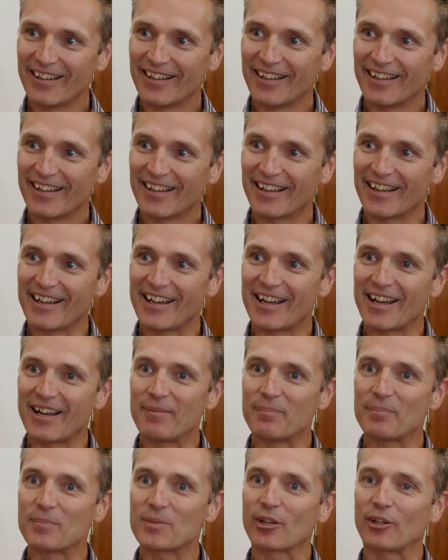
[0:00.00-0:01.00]
Wow.
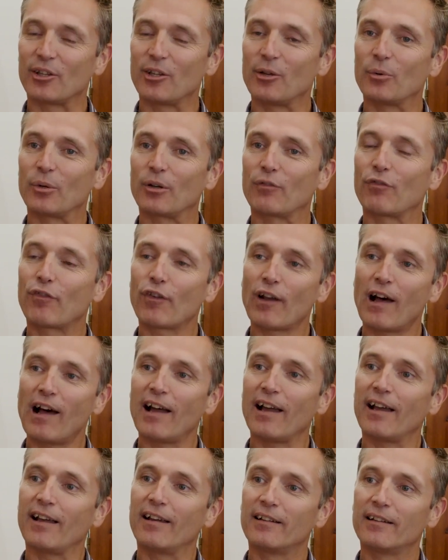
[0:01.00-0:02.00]
Um, so you would
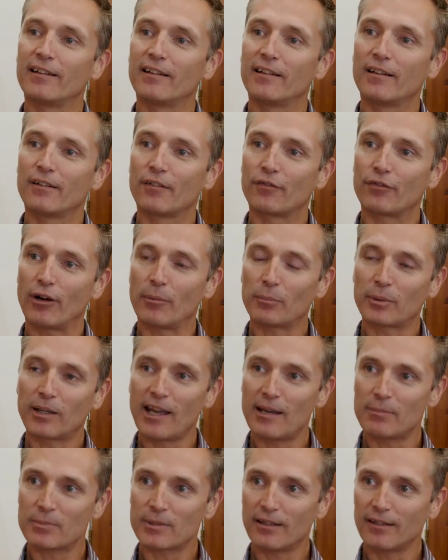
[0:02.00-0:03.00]
fly from
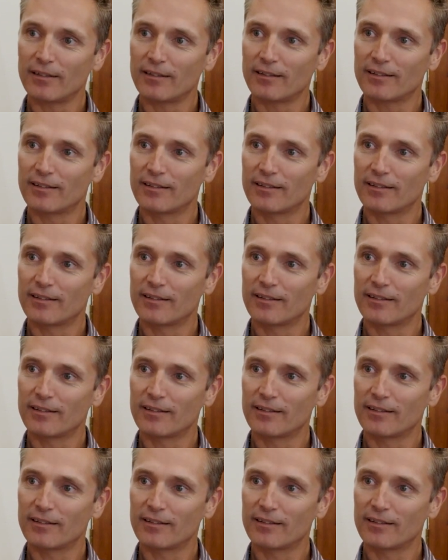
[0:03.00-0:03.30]
Cape Town